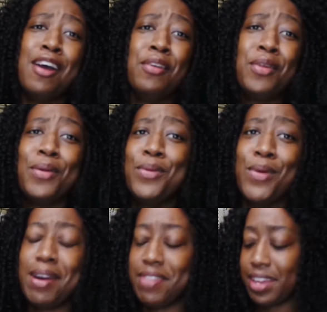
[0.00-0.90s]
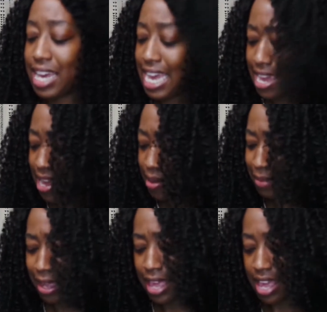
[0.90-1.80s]
I don't know who I think I
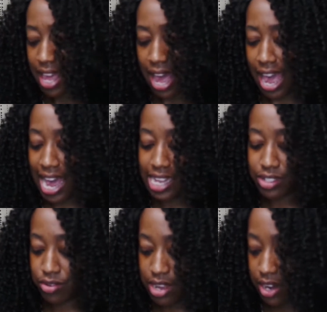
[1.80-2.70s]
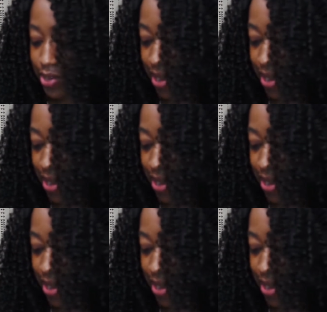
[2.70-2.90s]
am. I do not know